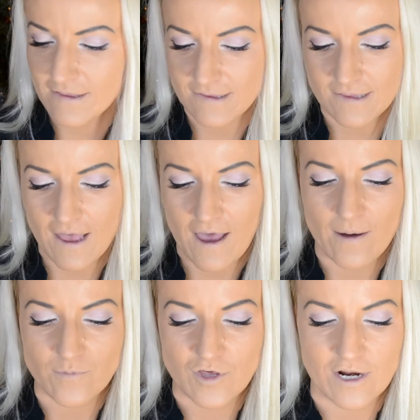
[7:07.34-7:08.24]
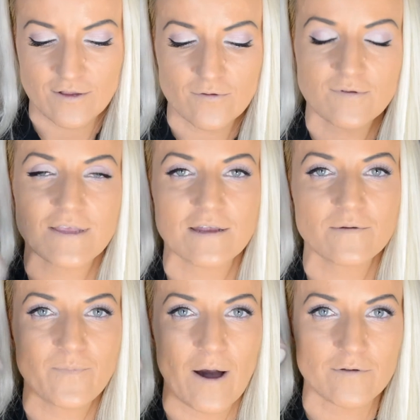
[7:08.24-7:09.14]
some
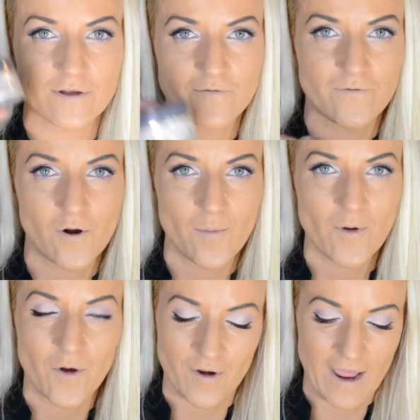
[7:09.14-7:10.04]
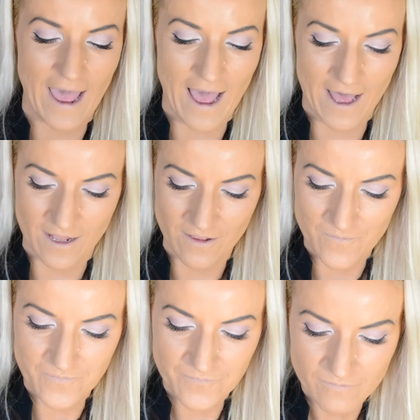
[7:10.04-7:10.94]
translucent powder from L'Oreal,
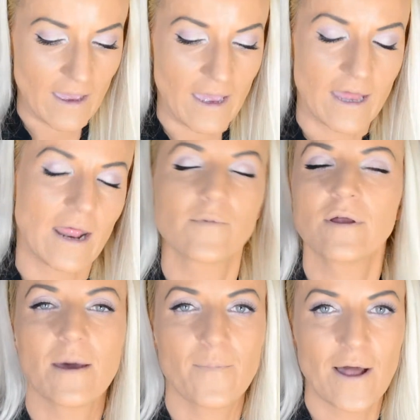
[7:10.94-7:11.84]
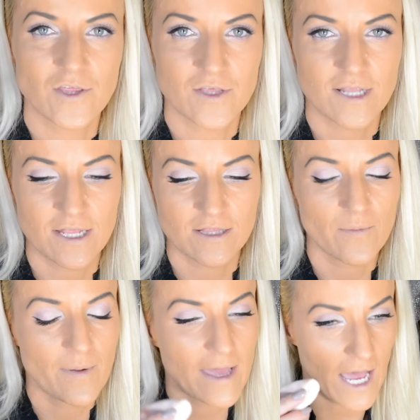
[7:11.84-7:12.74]
and I'm gonna apply just a little
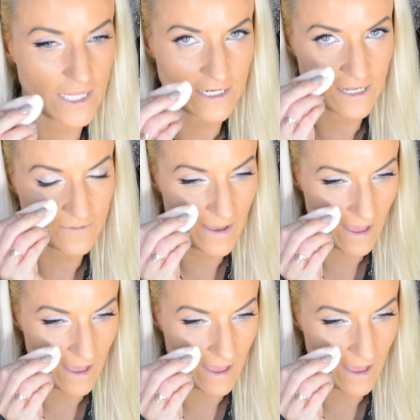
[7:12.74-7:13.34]
bit underneath my